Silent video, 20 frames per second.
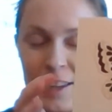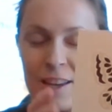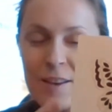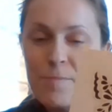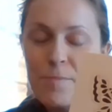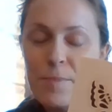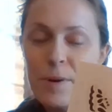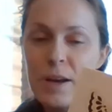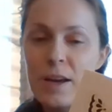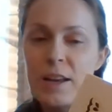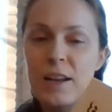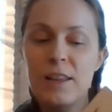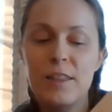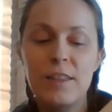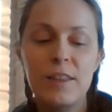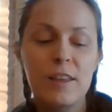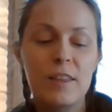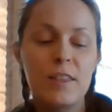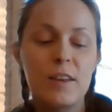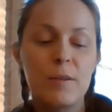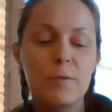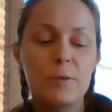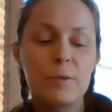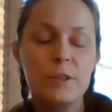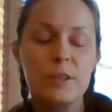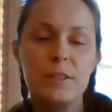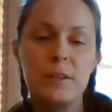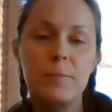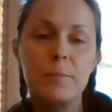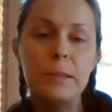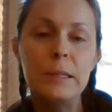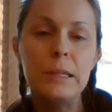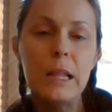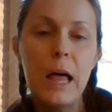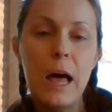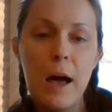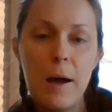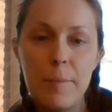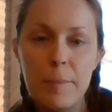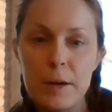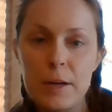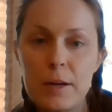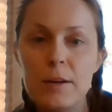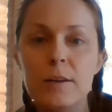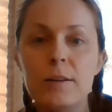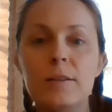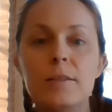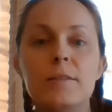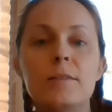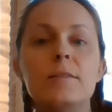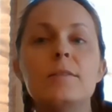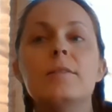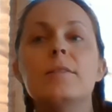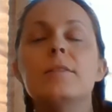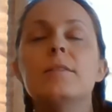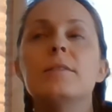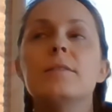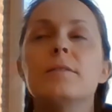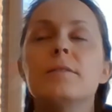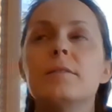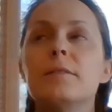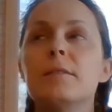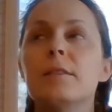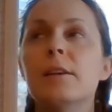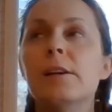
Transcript: but I think there were some llamas and